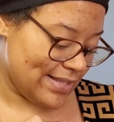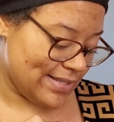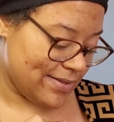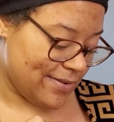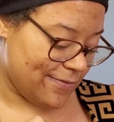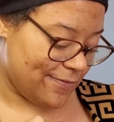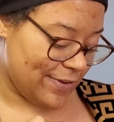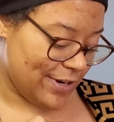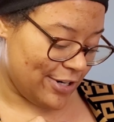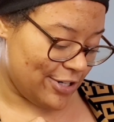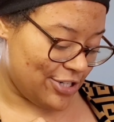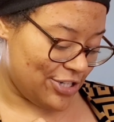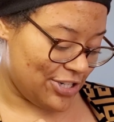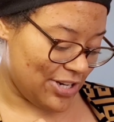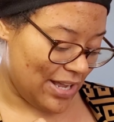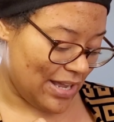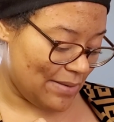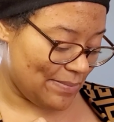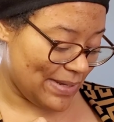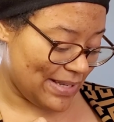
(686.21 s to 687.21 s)
this a fair
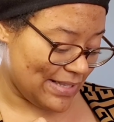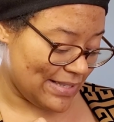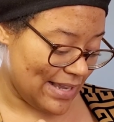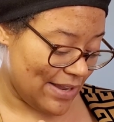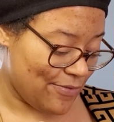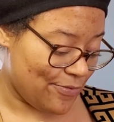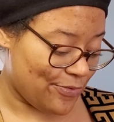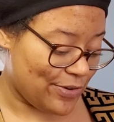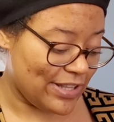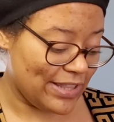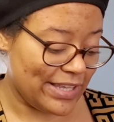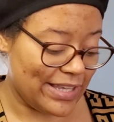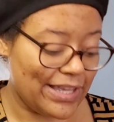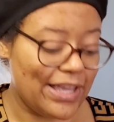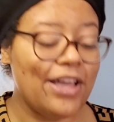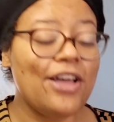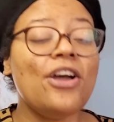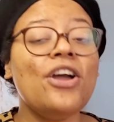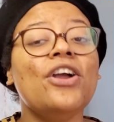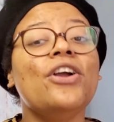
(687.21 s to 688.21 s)
shot because I
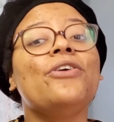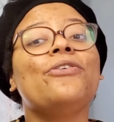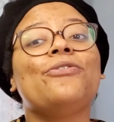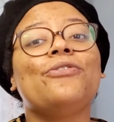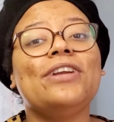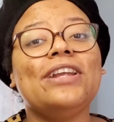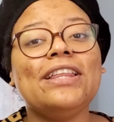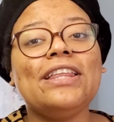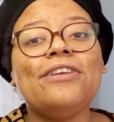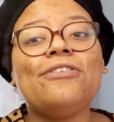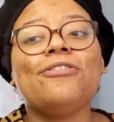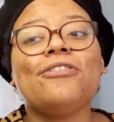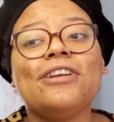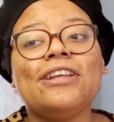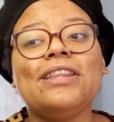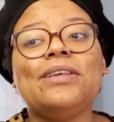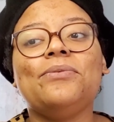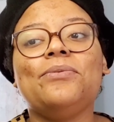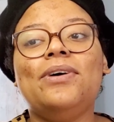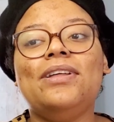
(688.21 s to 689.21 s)
really, really,
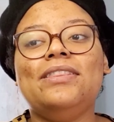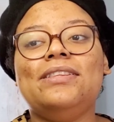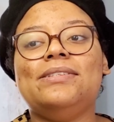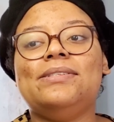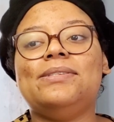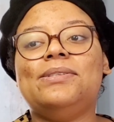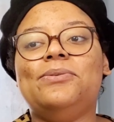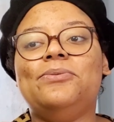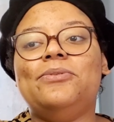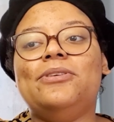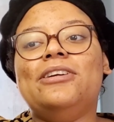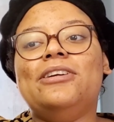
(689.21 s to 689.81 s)
really want this to